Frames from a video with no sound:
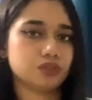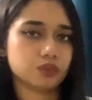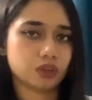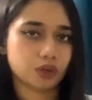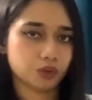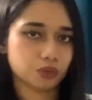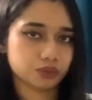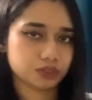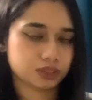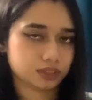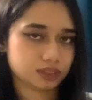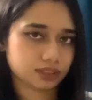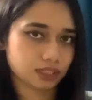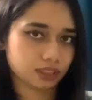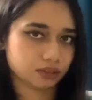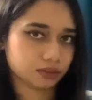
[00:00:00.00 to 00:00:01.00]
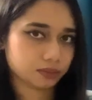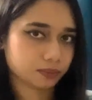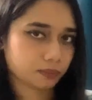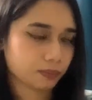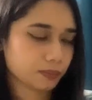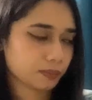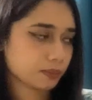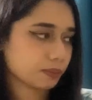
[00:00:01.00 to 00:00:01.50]
host cell.
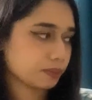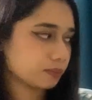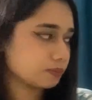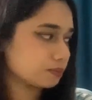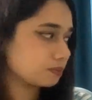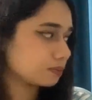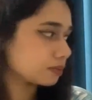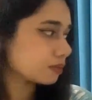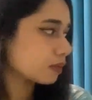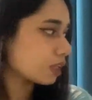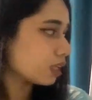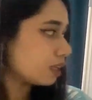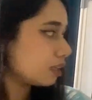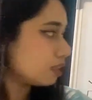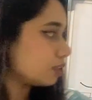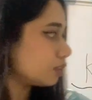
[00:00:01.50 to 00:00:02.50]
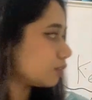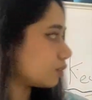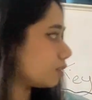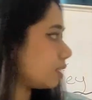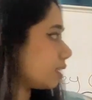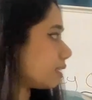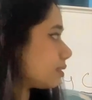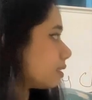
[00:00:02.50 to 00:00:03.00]
So
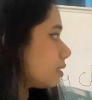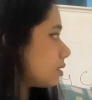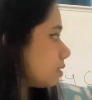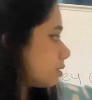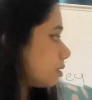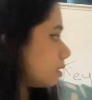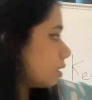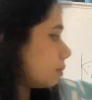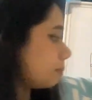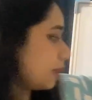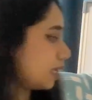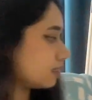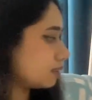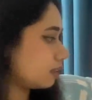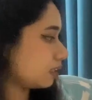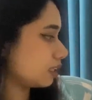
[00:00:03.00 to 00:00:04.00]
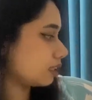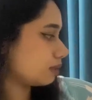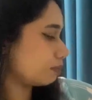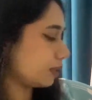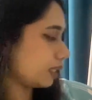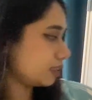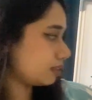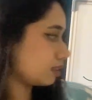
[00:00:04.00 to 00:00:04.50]
this is
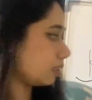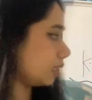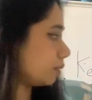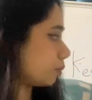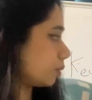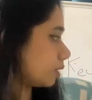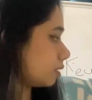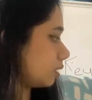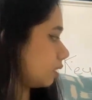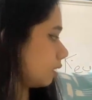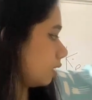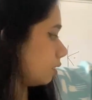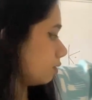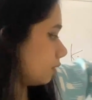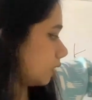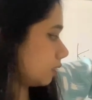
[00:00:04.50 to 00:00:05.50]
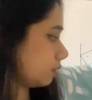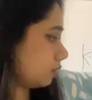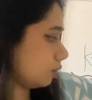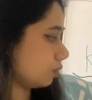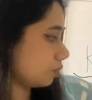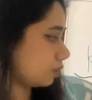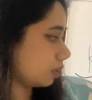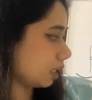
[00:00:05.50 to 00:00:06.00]
basically what a virus
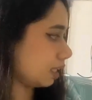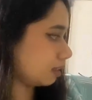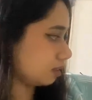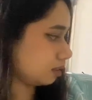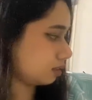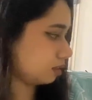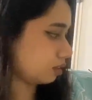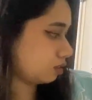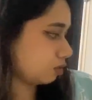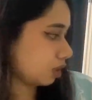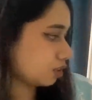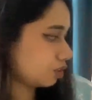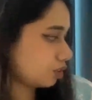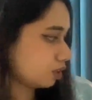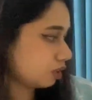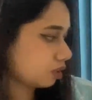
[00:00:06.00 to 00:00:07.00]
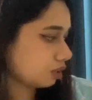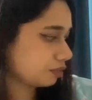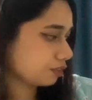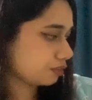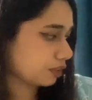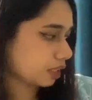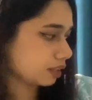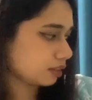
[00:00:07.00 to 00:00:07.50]
looks like. This is the structure of a
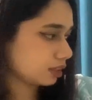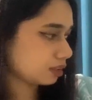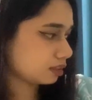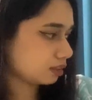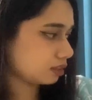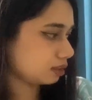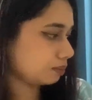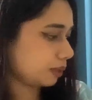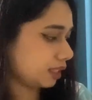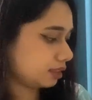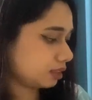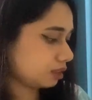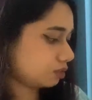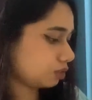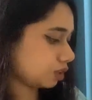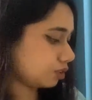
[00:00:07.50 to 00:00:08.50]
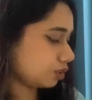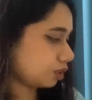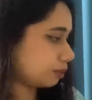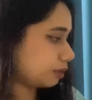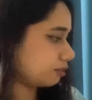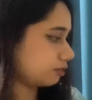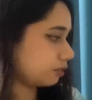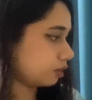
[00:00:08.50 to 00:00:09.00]
virus, basic structure
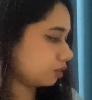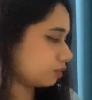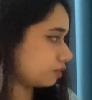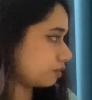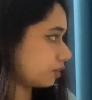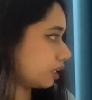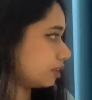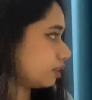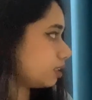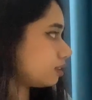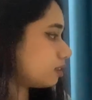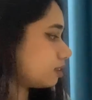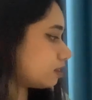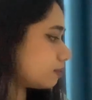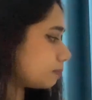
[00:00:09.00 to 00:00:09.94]
of a virus.